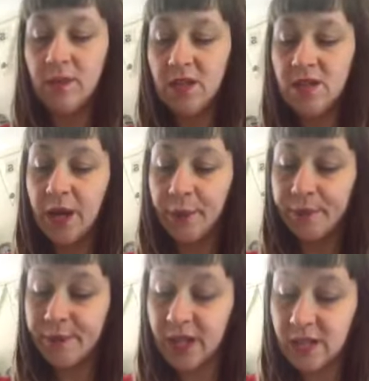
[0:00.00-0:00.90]
So
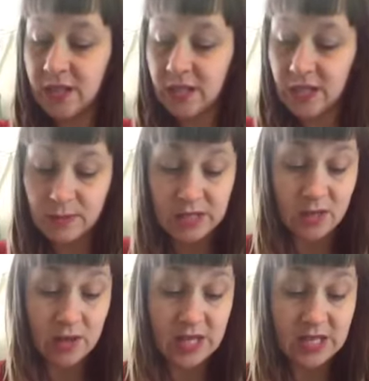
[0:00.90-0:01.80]
19 centimetres, so
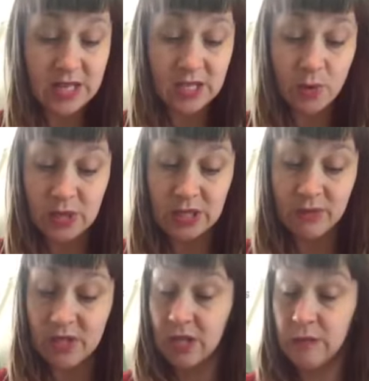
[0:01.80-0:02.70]
this is 21
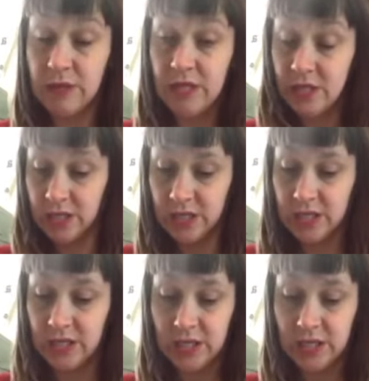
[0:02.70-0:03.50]
centimetres because it is